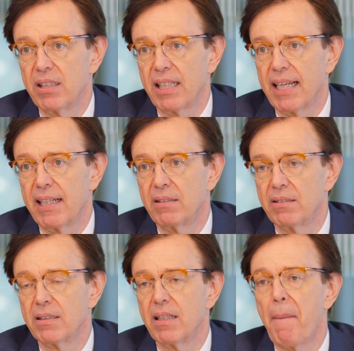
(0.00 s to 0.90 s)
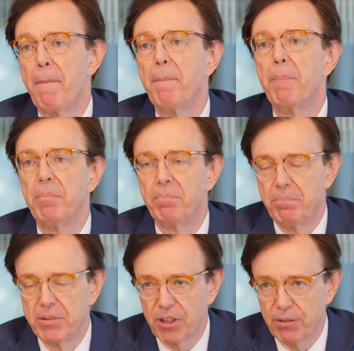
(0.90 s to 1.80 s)
account
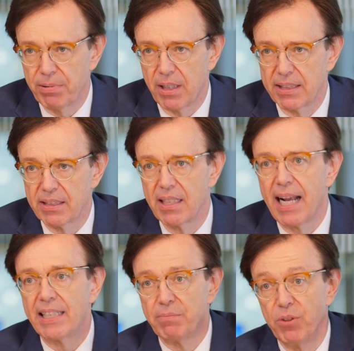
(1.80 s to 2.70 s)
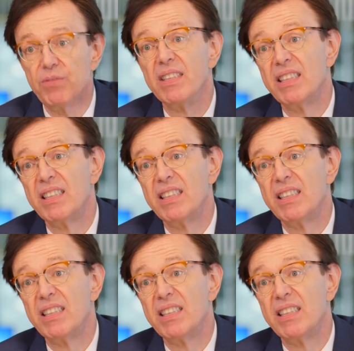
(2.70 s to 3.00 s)
surplus has moved